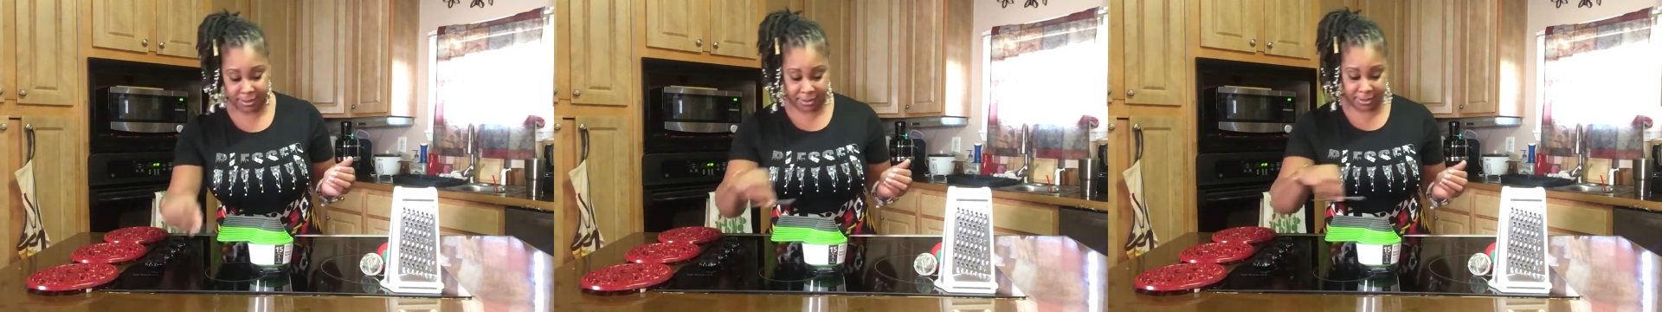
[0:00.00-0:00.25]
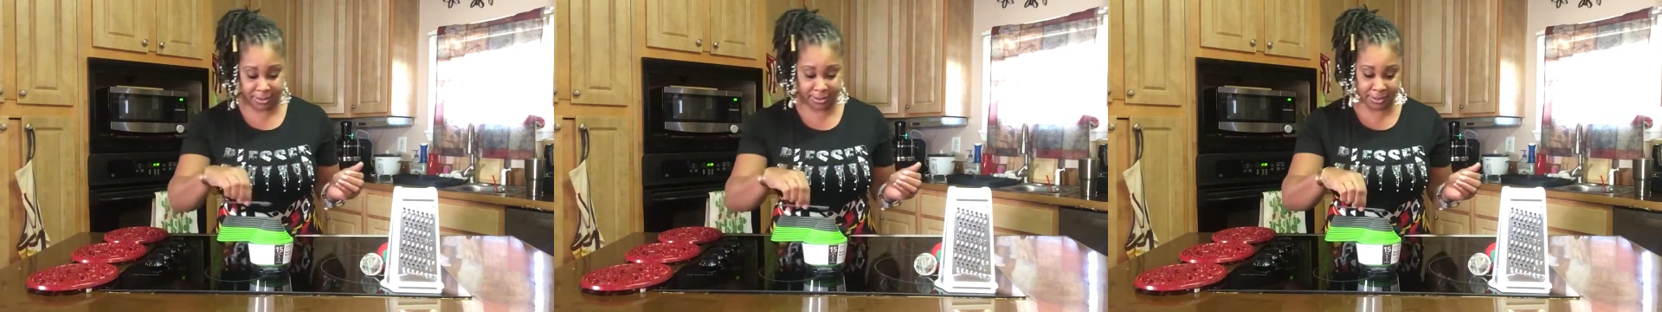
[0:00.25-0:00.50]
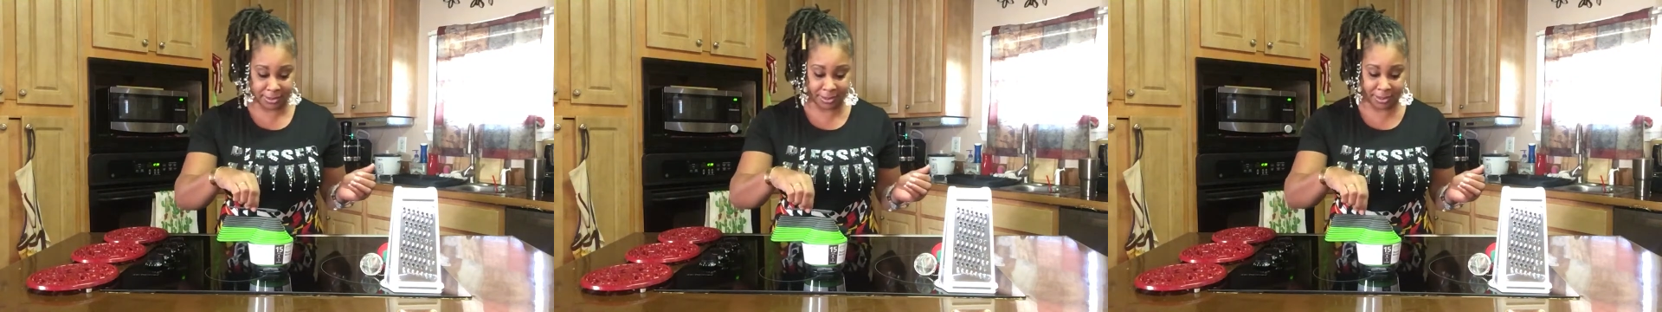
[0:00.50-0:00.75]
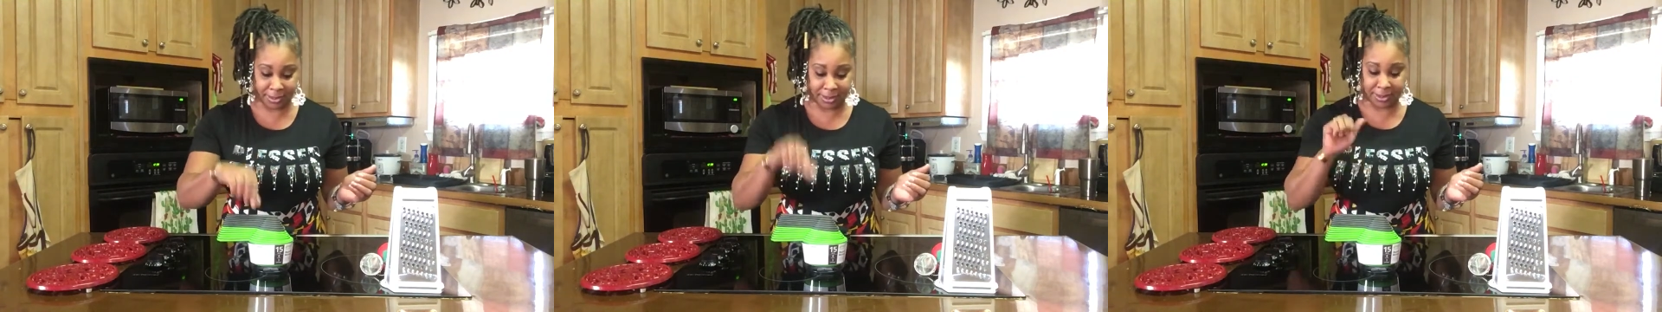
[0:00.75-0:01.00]

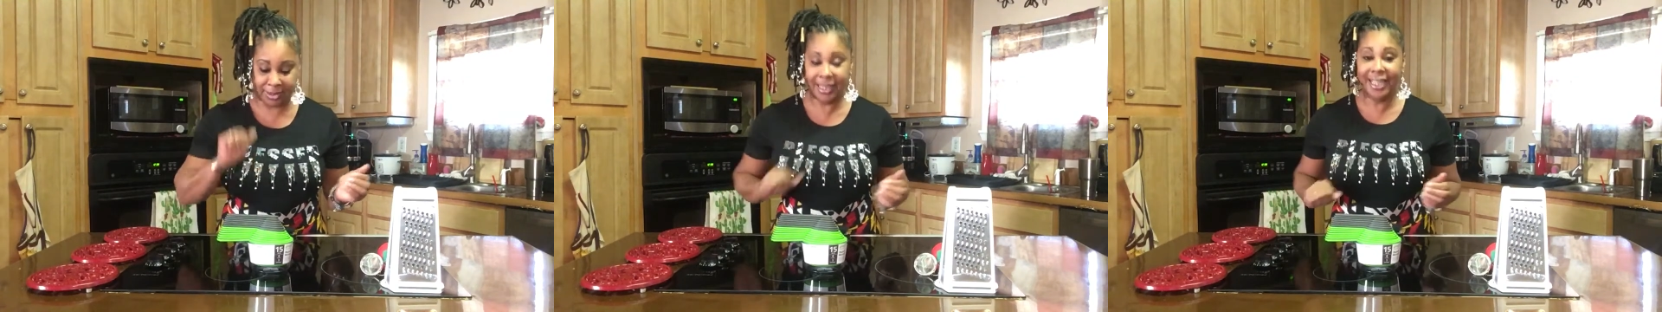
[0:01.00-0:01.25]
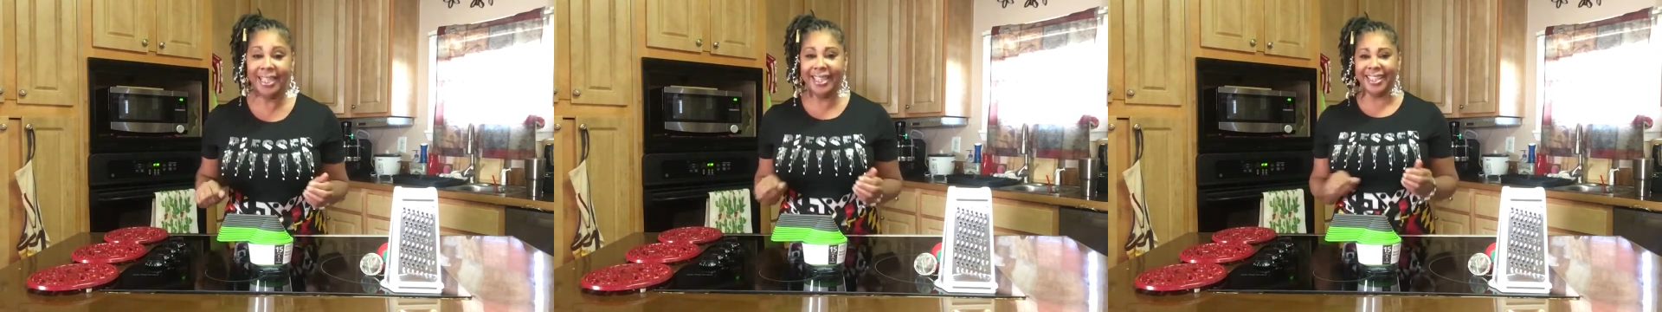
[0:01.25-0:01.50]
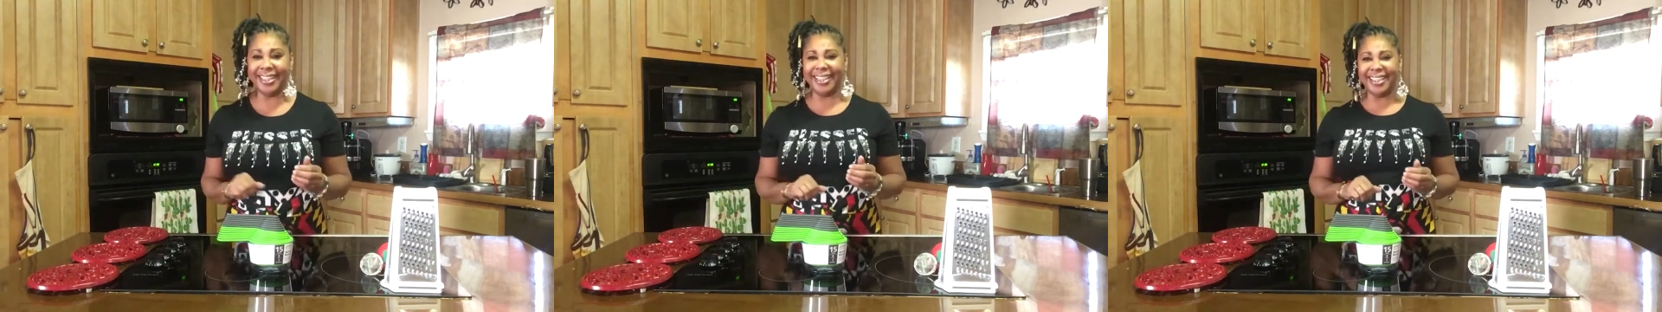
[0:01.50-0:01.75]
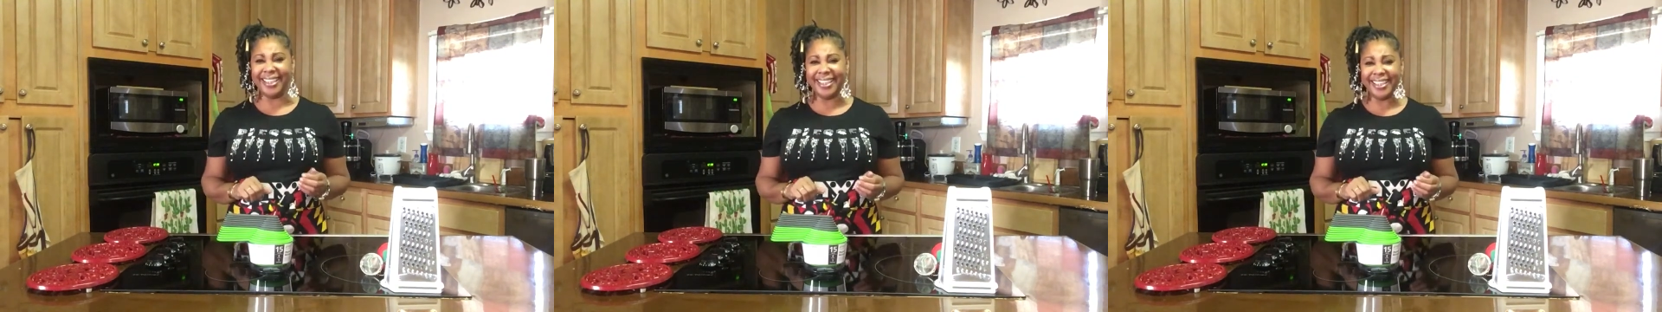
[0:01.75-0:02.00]

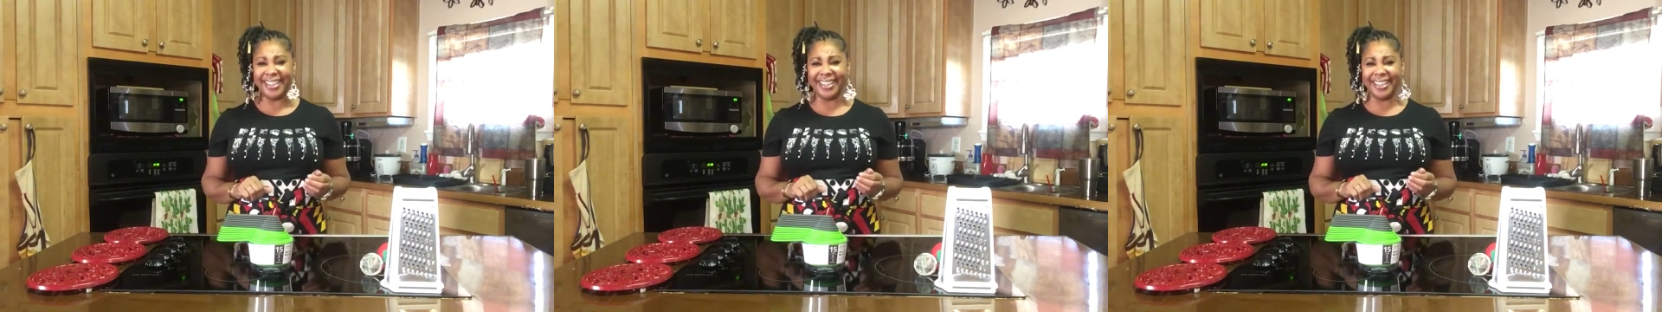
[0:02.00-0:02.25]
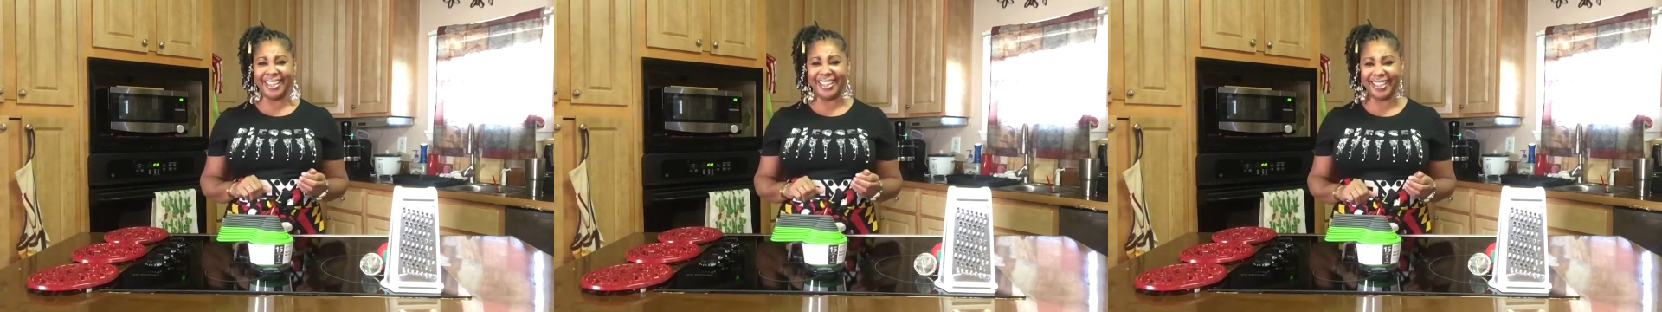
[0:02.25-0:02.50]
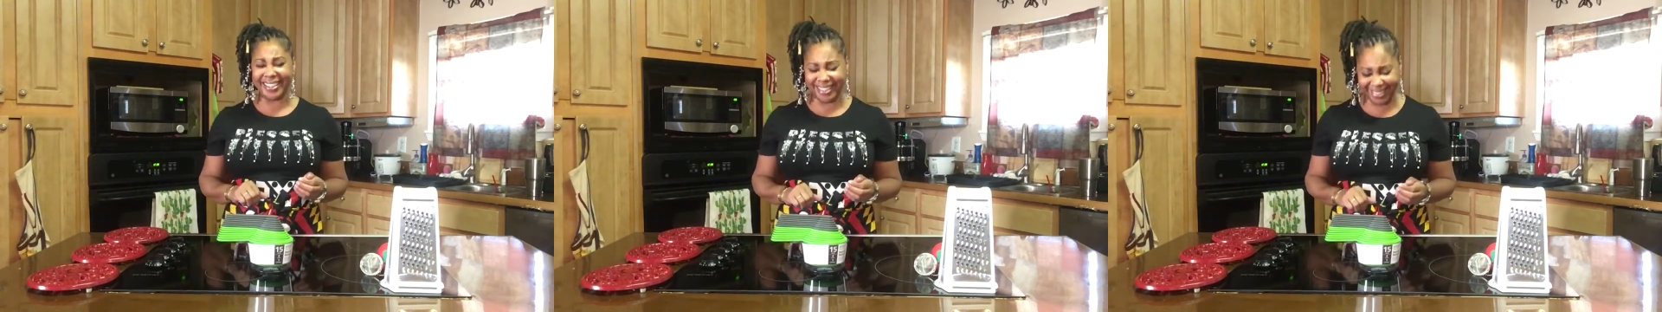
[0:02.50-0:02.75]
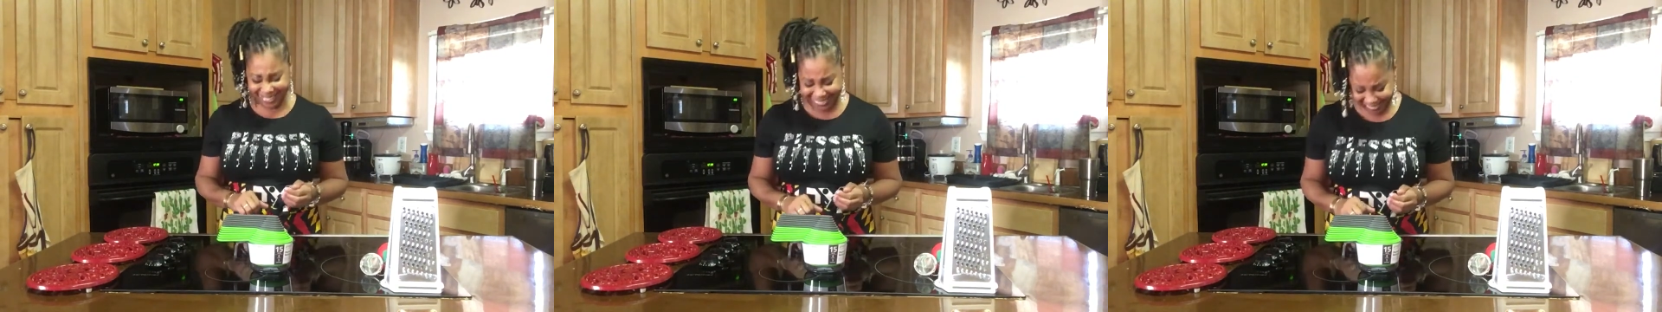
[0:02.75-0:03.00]
Nobody speaks.